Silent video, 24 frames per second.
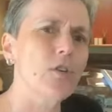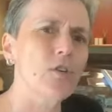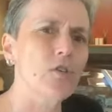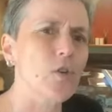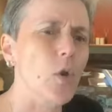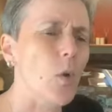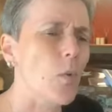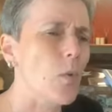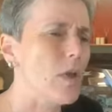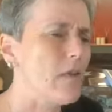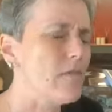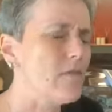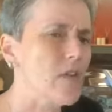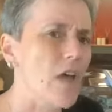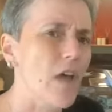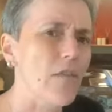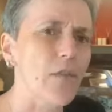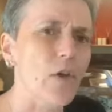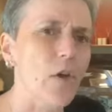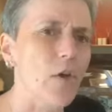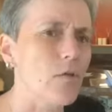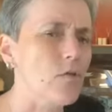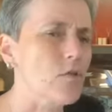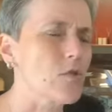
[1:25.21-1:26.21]
So we've
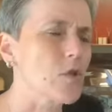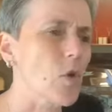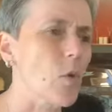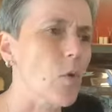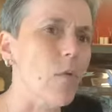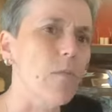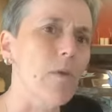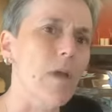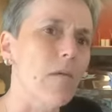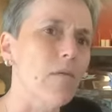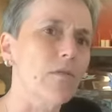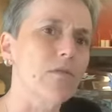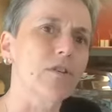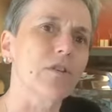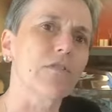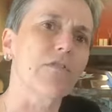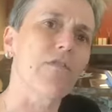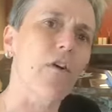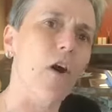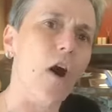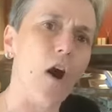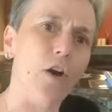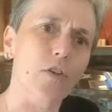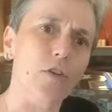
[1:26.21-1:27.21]
done those. So we'll be able to
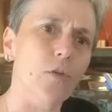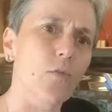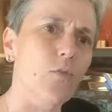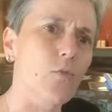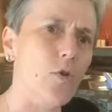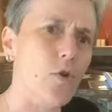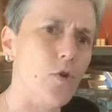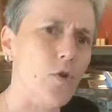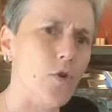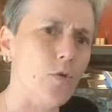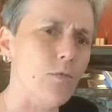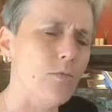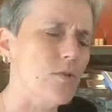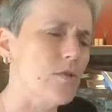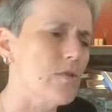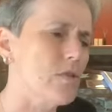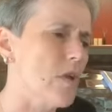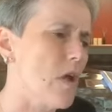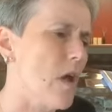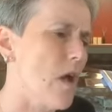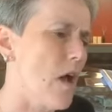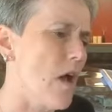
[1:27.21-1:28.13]
defog the rooms.